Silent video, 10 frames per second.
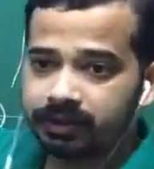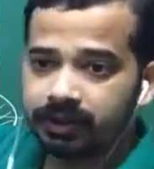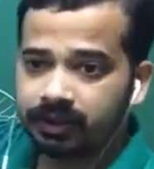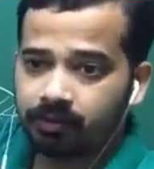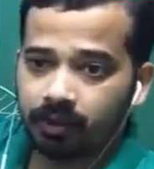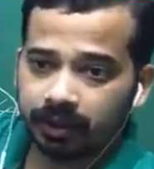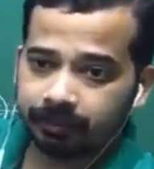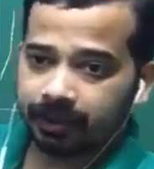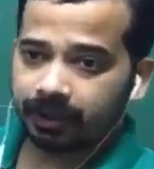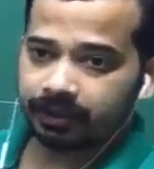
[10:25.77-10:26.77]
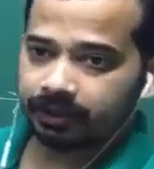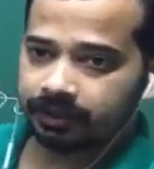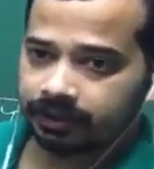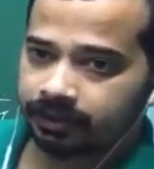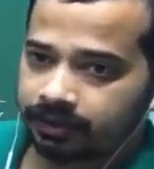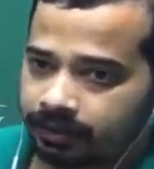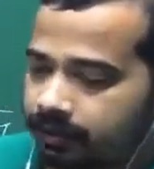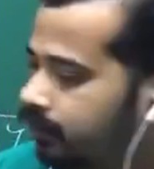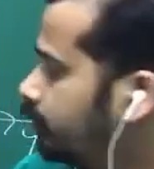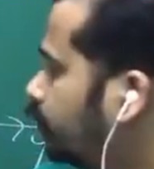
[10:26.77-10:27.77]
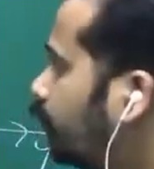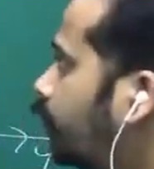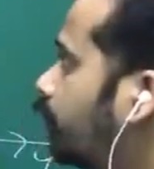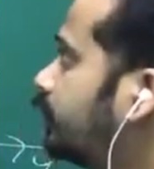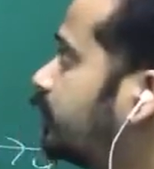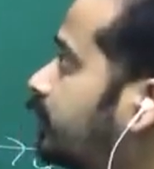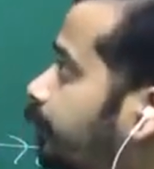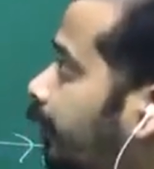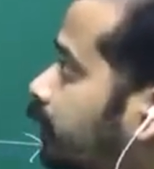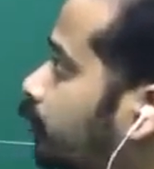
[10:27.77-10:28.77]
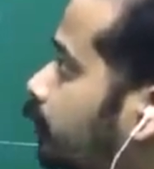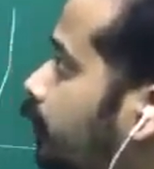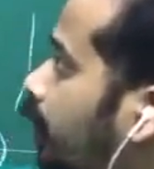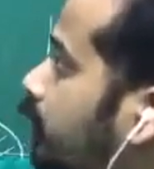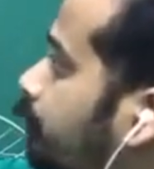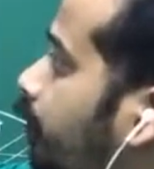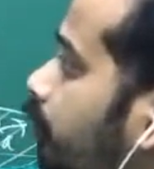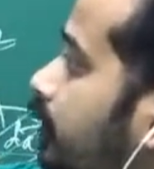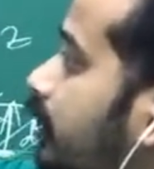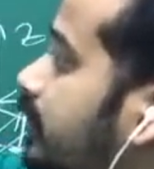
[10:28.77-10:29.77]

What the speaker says: is equal, am I right? So this depends only on the boundary line.